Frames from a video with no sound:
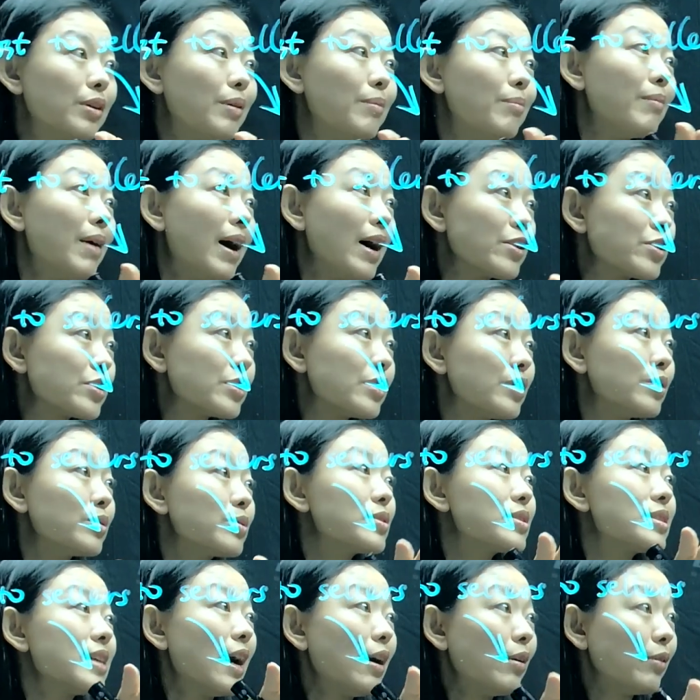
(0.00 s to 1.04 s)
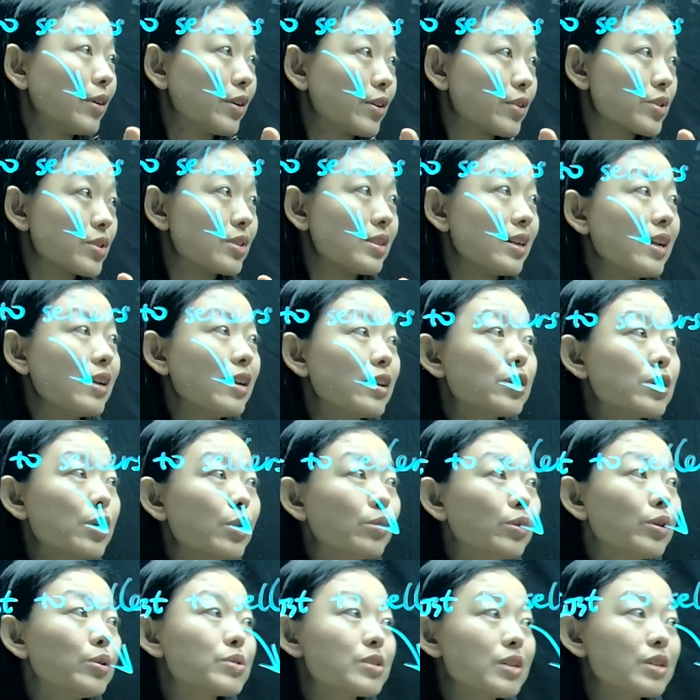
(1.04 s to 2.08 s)
to the marginal sellers, then the
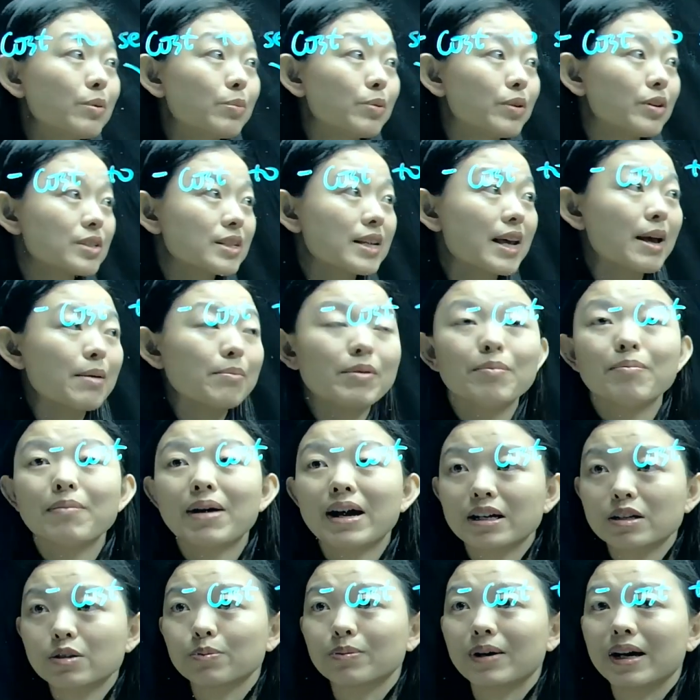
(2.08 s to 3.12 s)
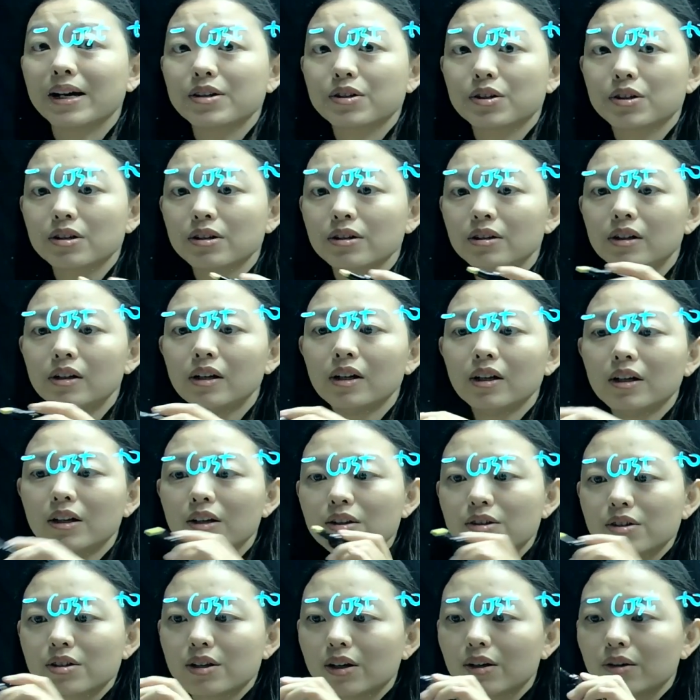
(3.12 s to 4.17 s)
total surplus can be maximized.
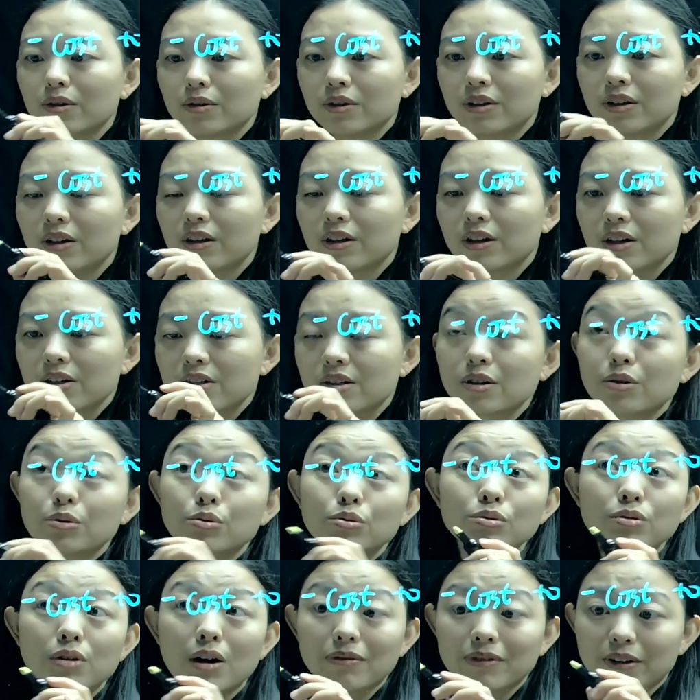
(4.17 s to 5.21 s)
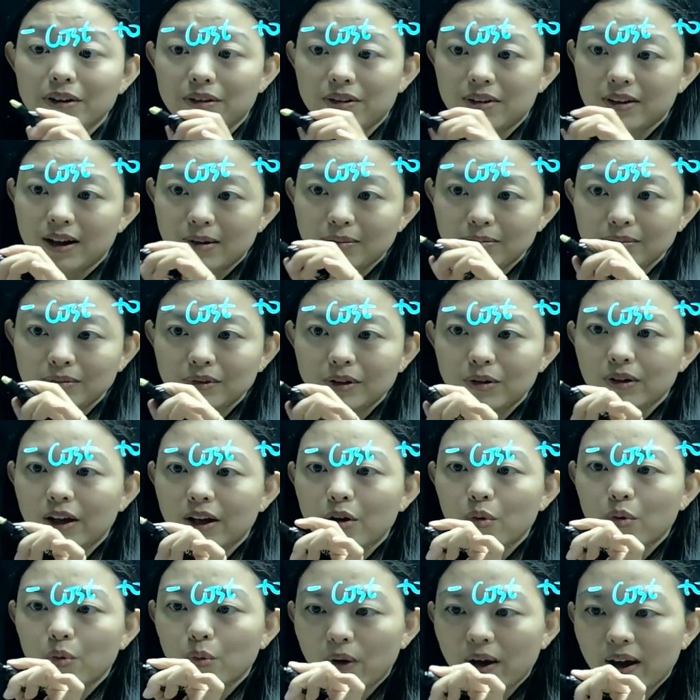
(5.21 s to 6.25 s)
So here is the rule of the thumb.
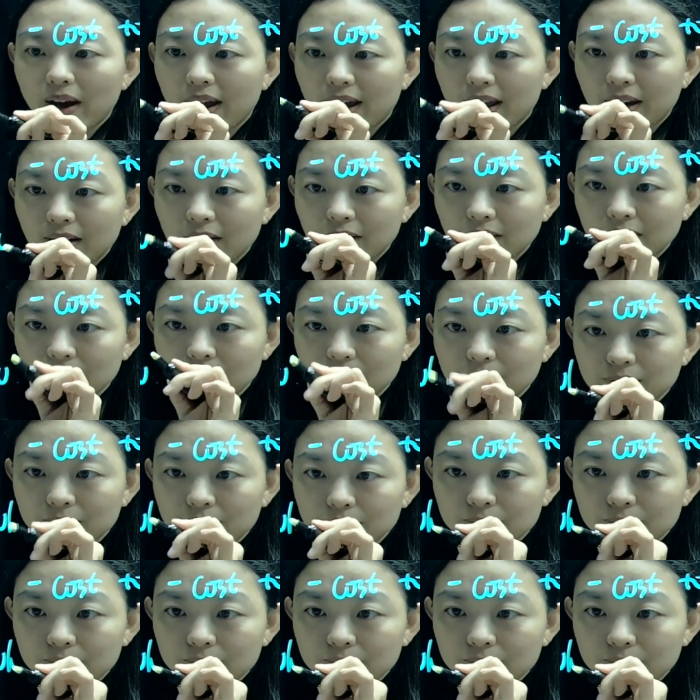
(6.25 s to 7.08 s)
Okay, when